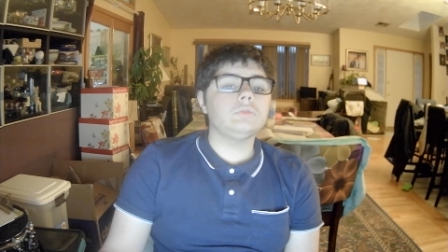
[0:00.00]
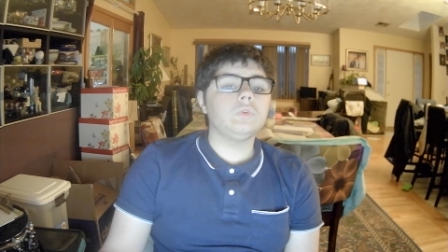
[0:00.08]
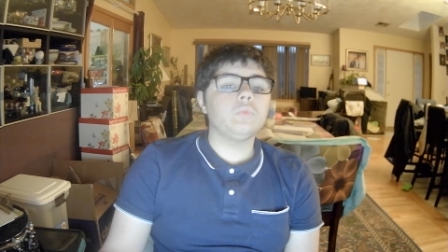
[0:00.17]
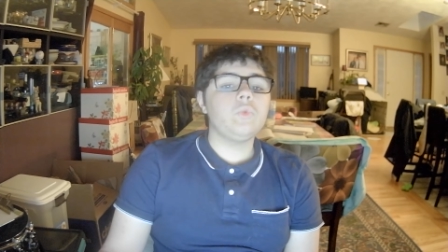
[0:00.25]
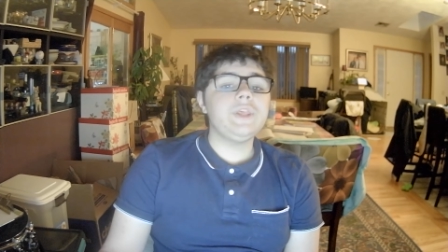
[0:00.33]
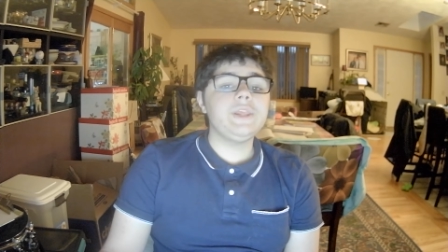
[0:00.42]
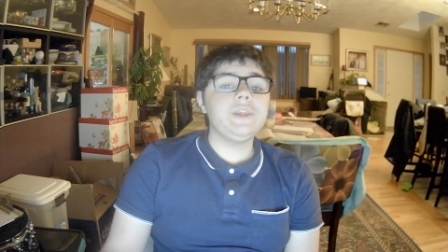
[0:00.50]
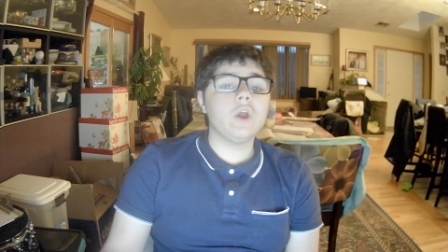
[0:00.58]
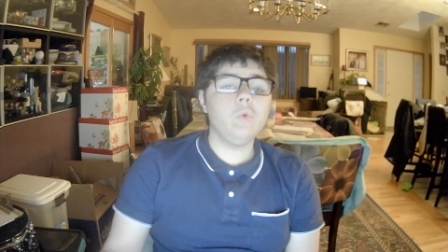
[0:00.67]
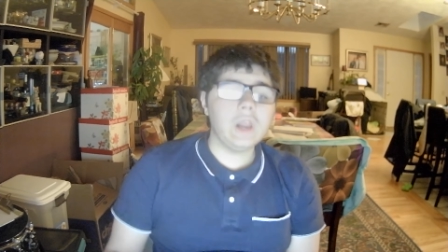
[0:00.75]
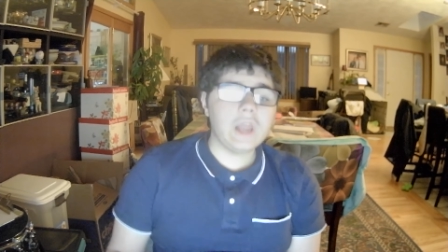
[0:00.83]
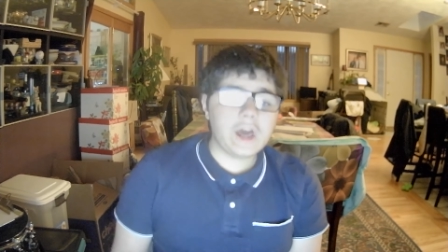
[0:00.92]
We
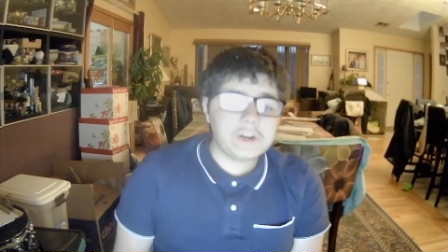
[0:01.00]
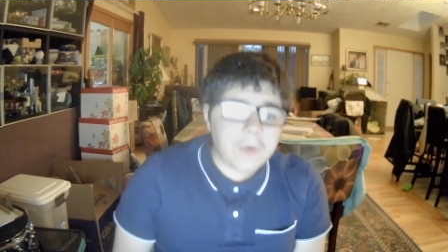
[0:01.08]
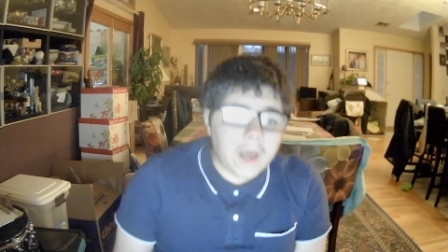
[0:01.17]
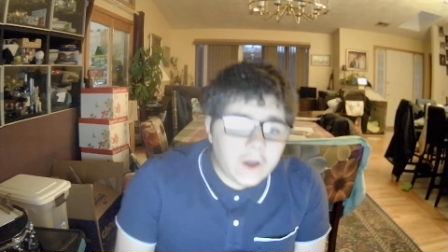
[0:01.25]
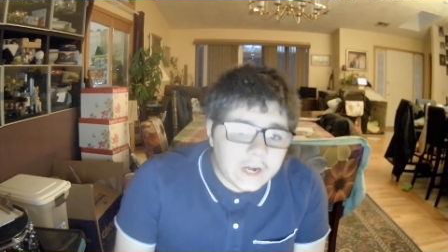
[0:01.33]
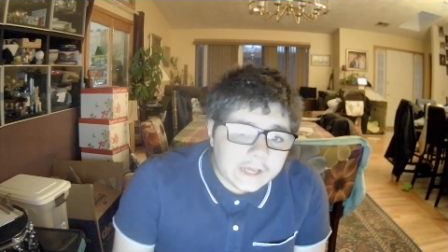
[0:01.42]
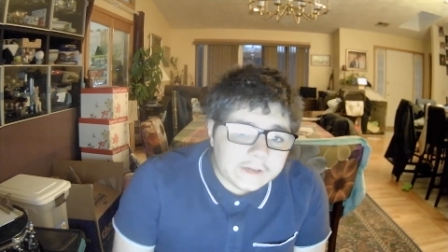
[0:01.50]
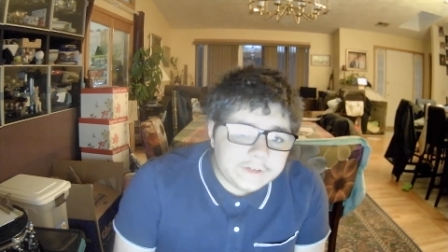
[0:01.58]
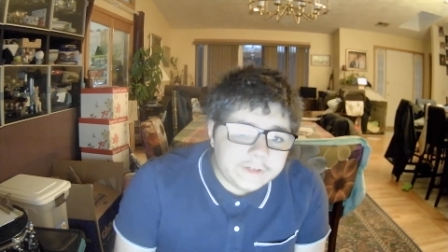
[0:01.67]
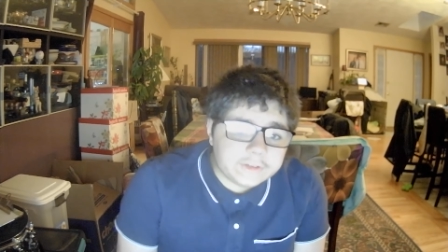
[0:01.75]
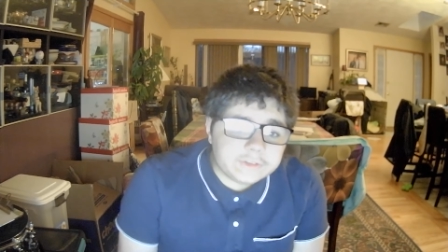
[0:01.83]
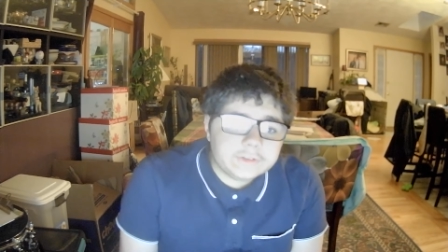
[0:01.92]
know a lot about
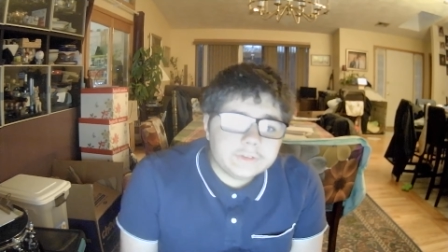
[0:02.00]
Alexios